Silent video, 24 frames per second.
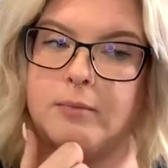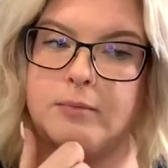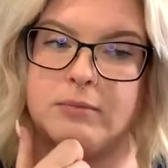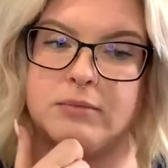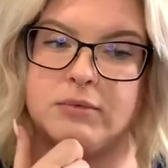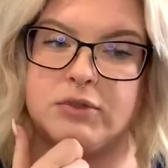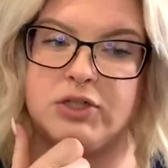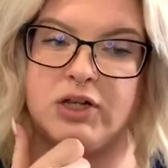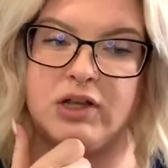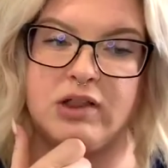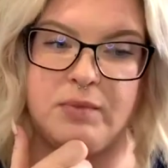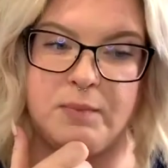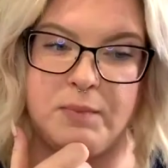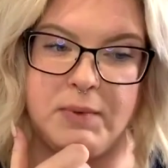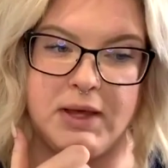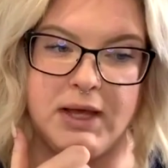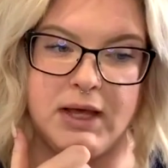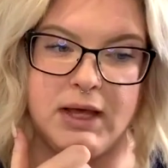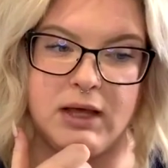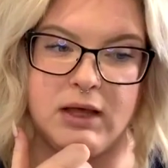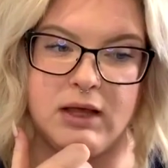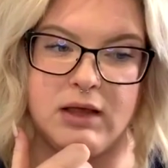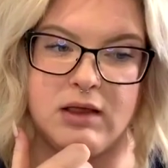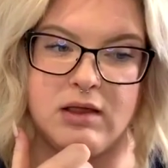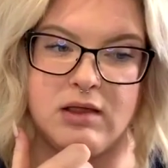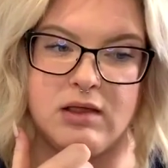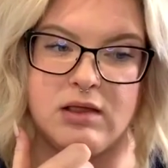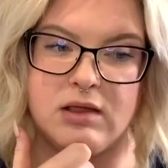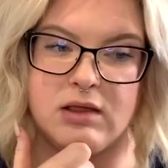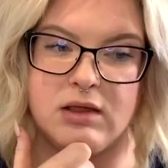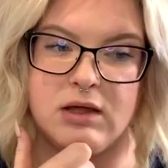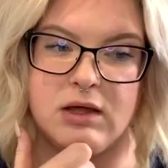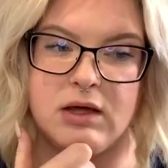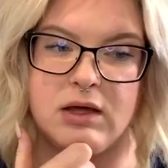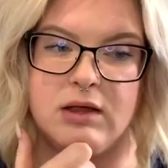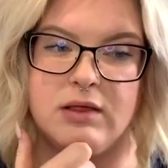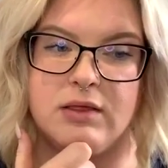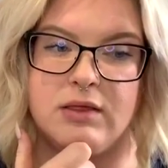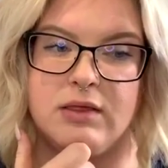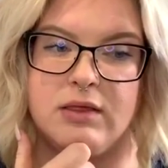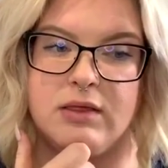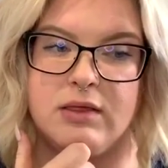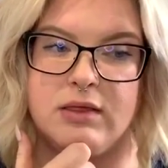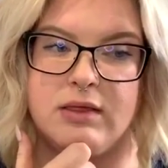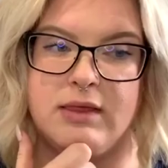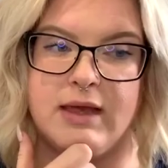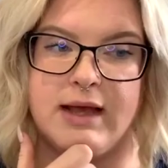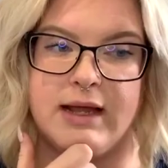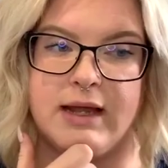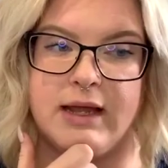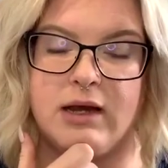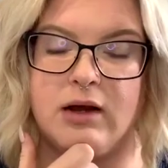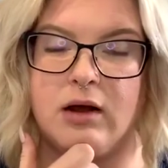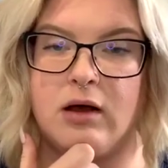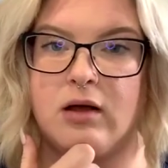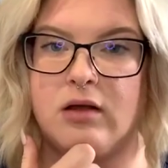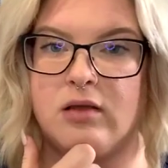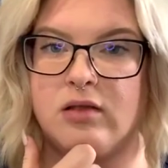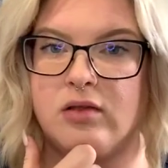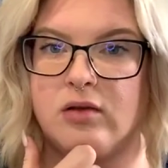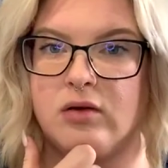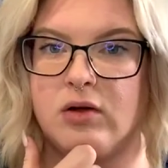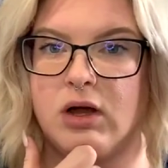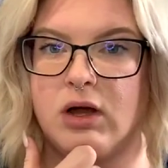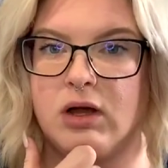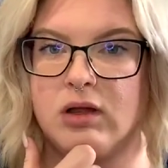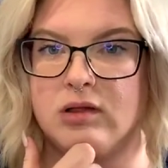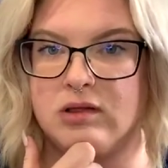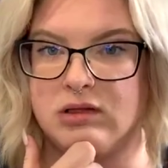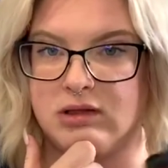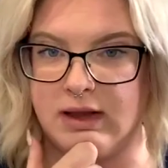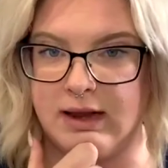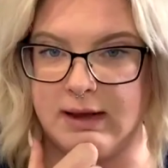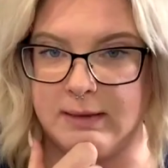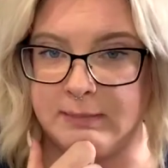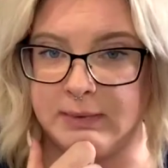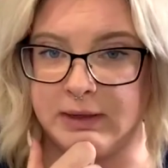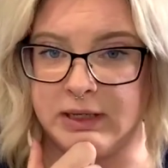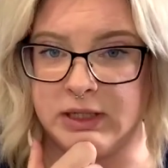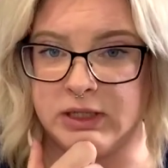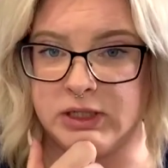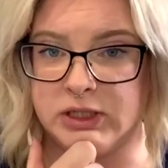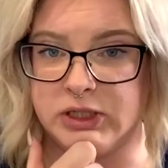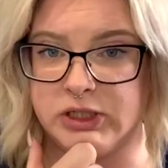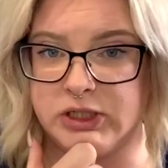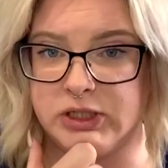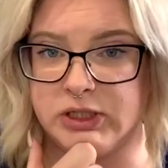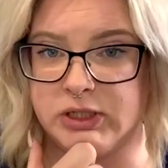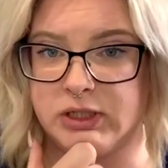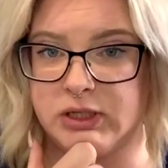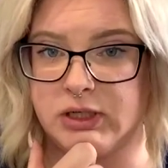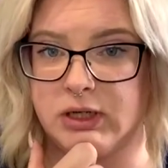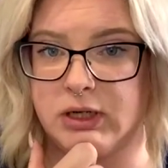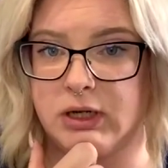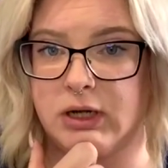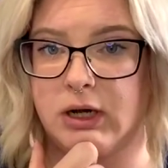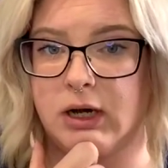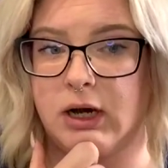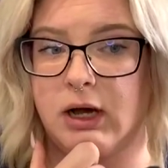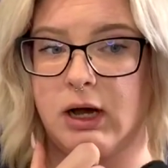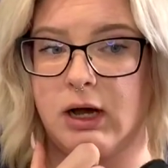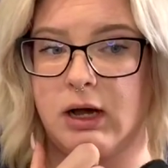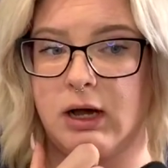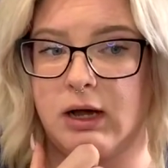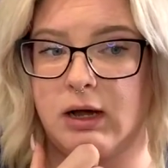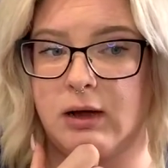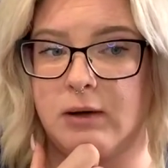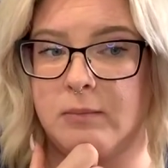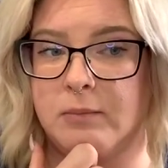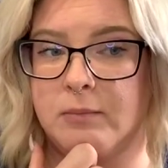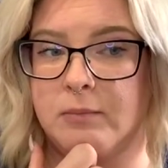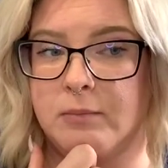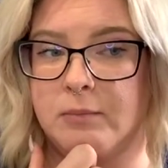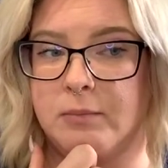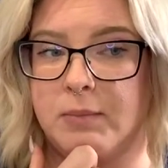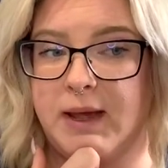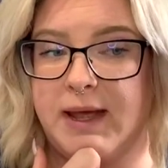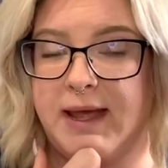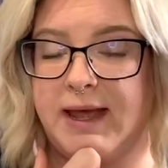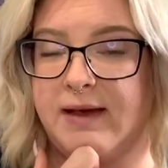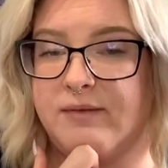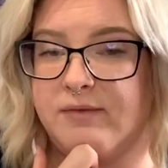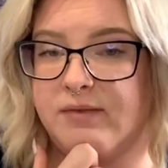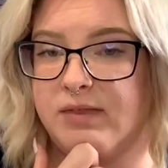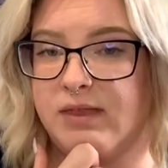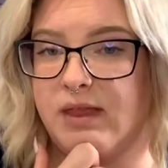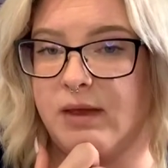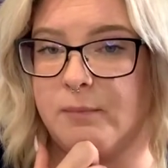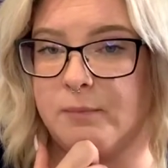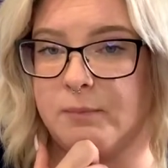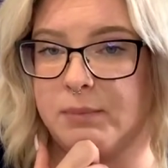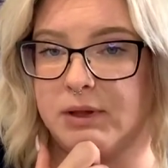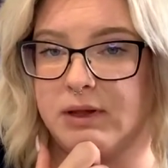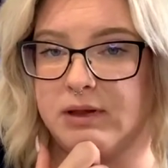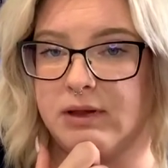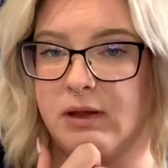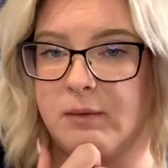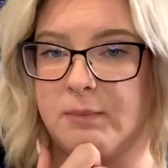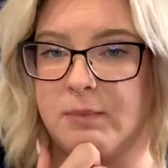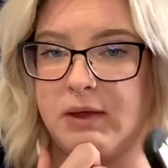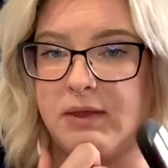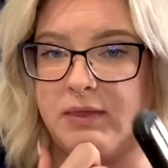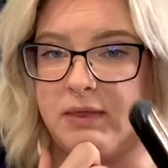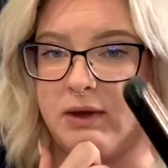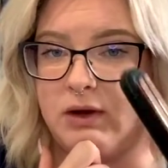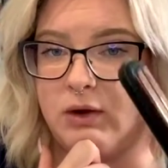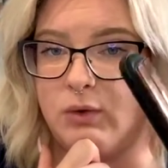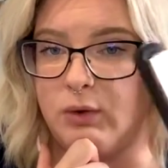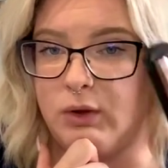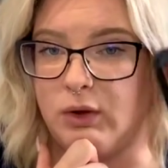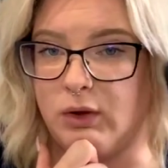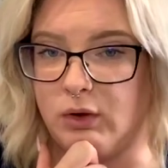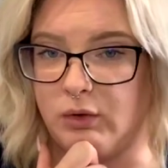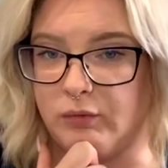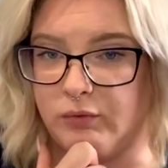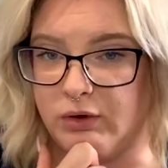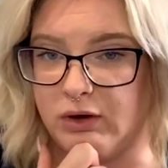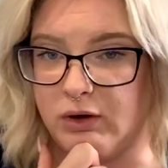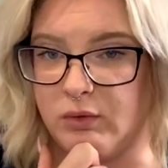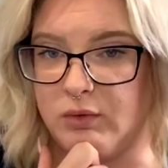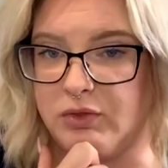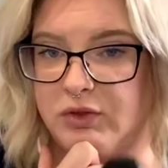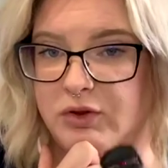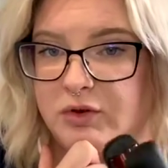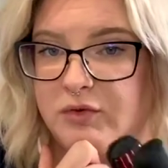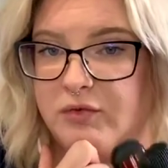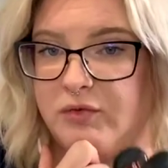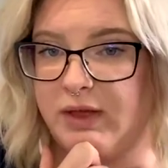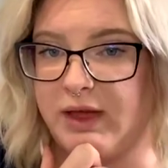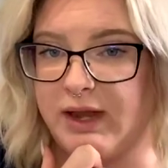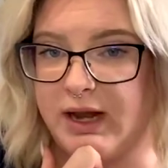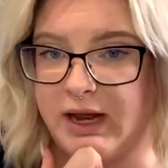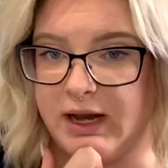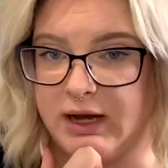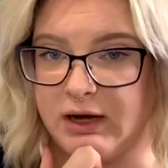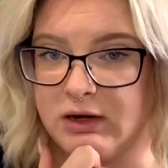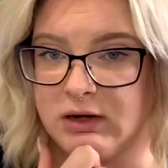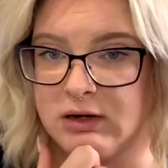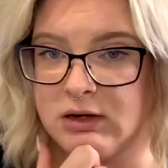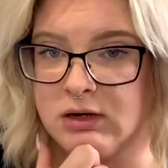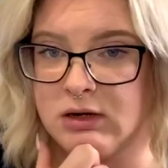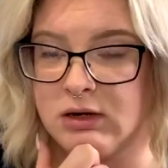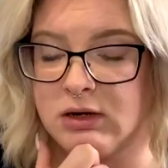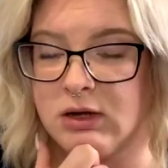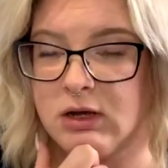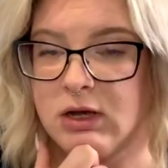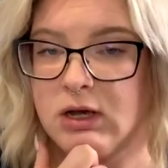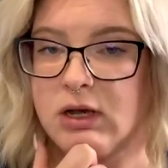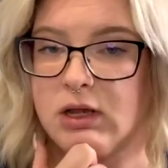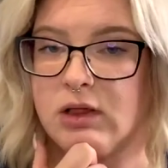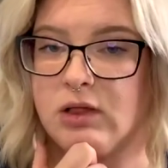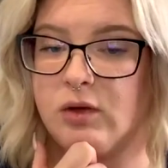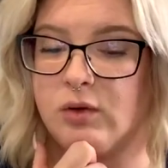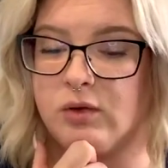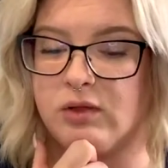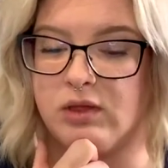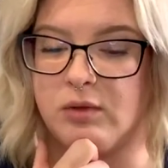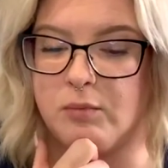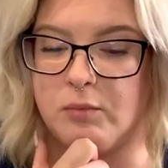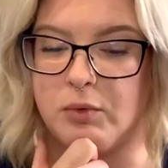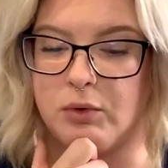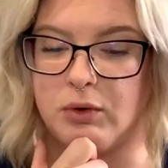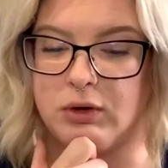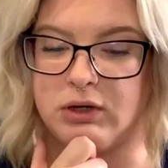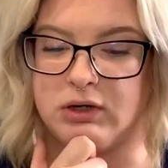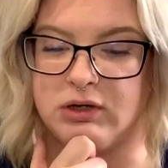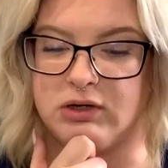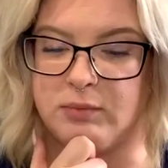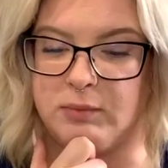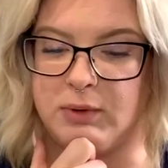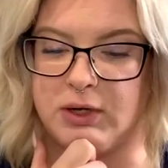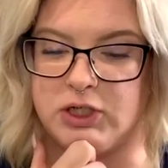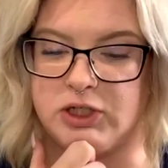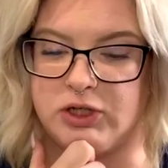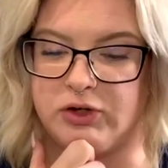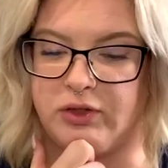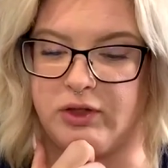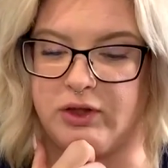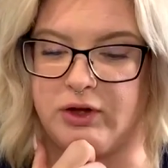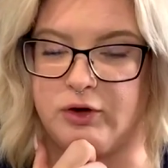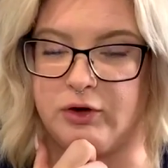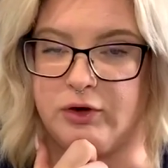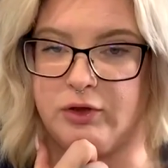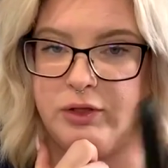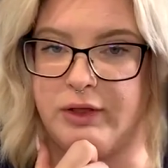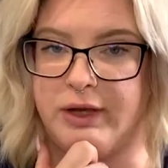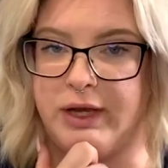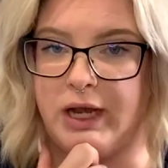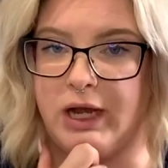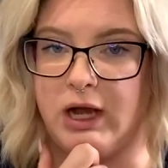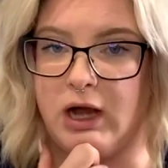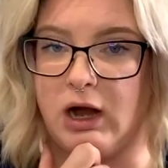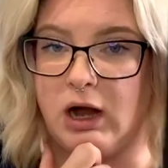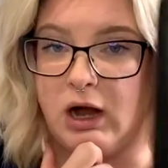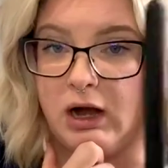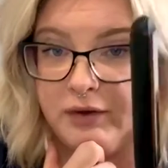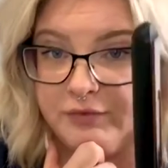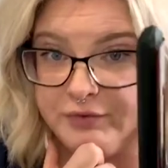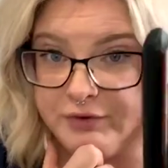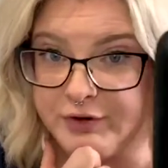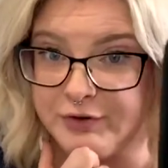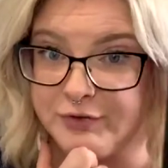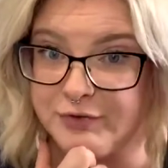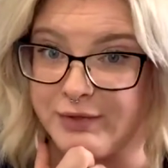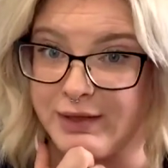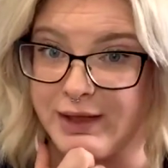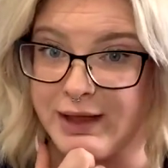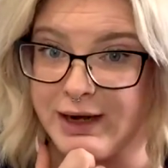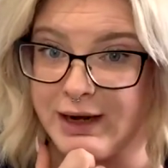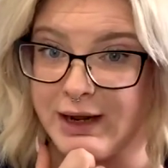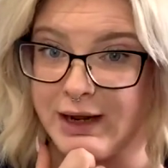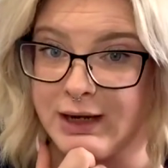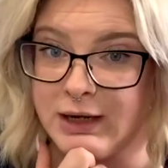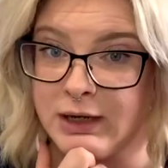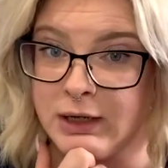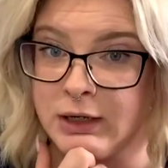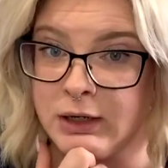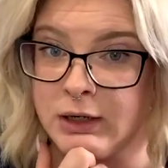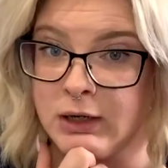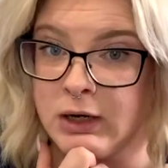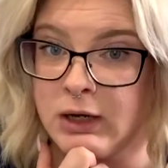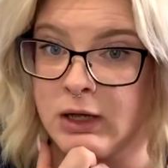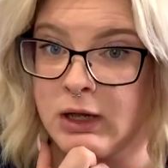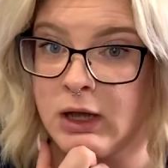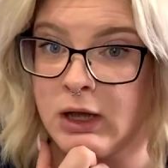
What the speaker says: just because that can also cause damage by having that buildup and then going over it with your flat iron. So it's important to make sure that you're cleaning off your flat iron,